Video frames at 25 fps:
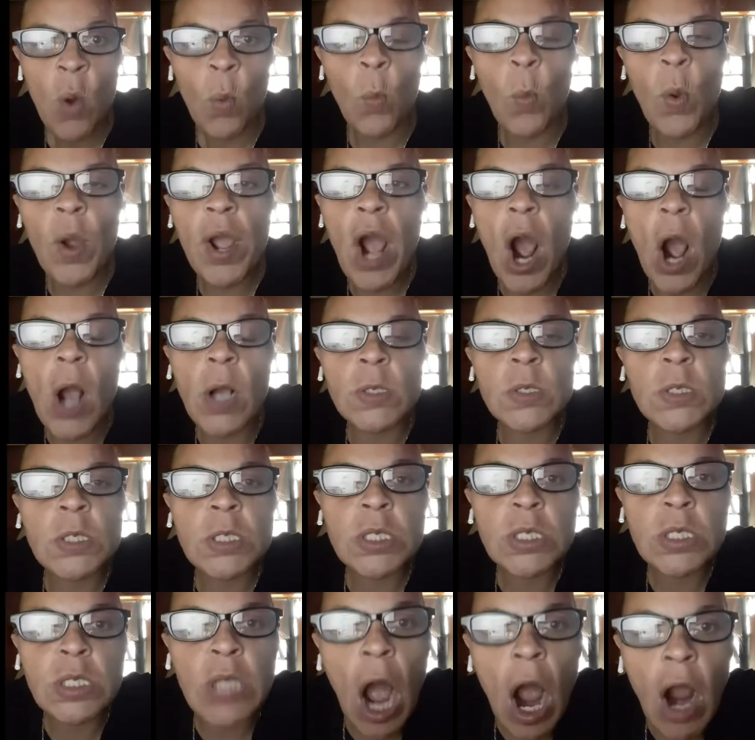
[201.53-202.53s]
We are
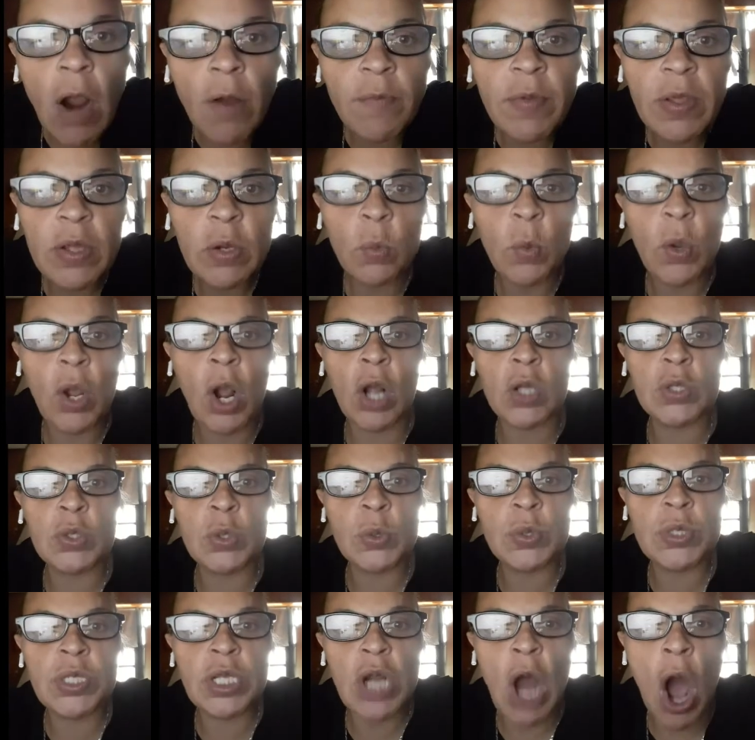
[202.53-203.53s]
starving. We are
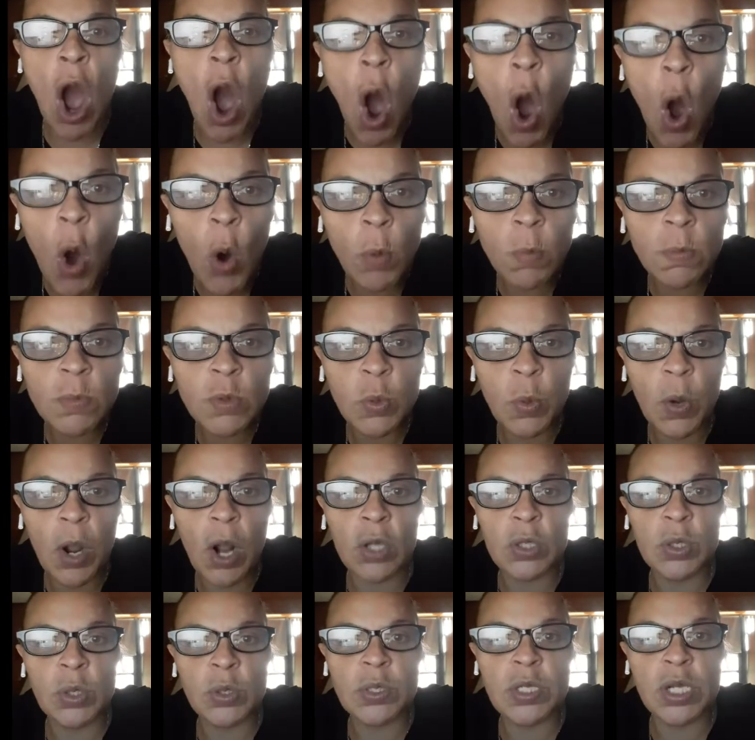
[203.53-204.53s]
losing homes. We
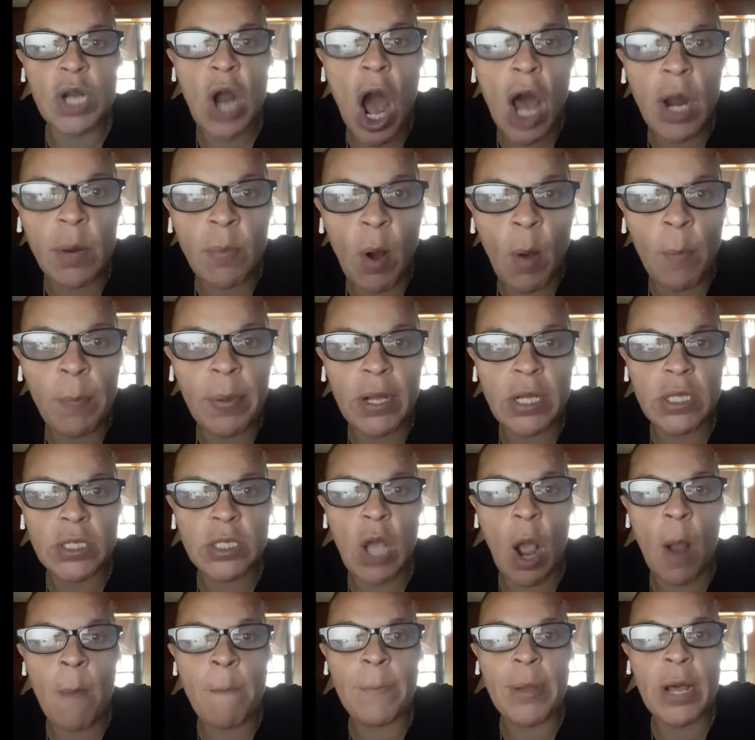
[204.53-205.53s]
are losing automobiles.
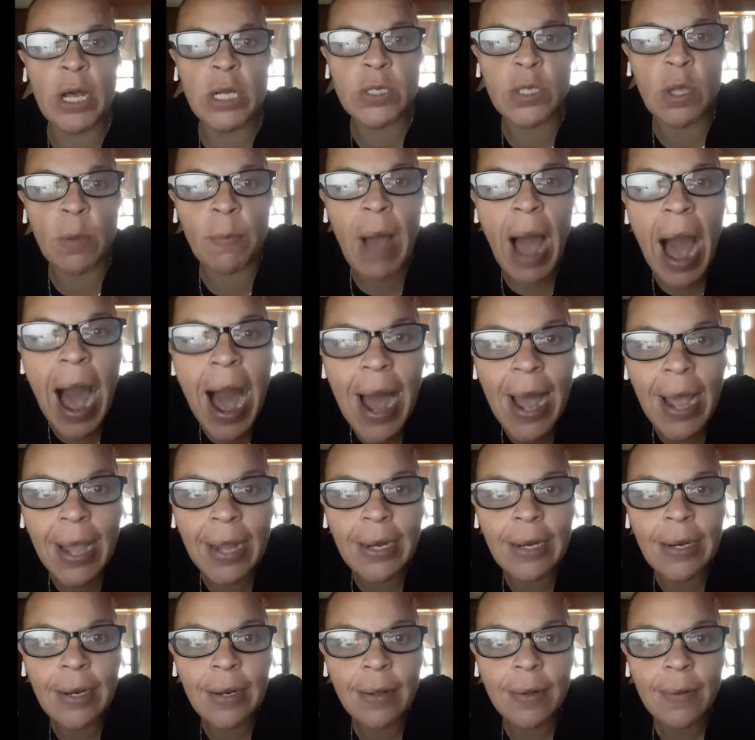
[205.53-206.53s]
Our bills are
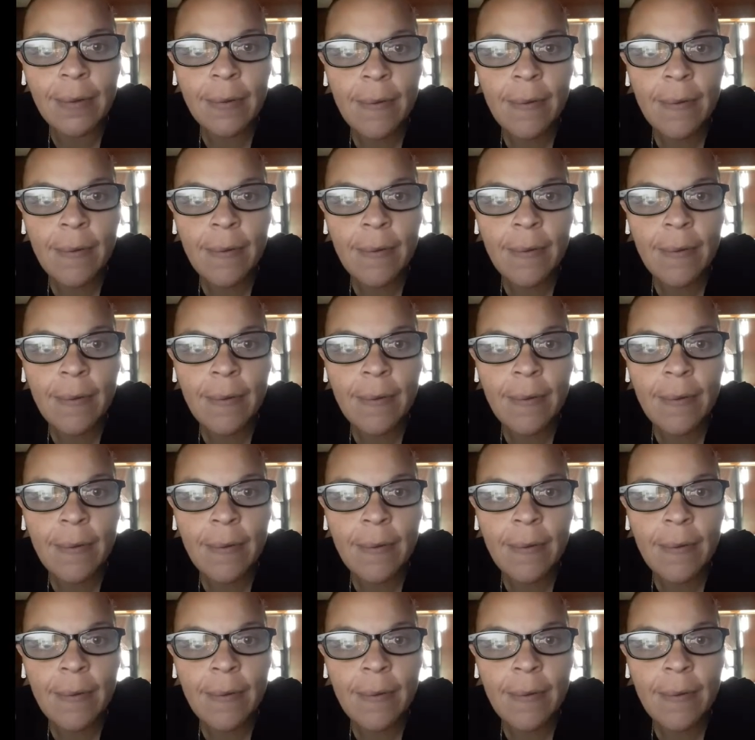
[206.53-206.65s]
behind.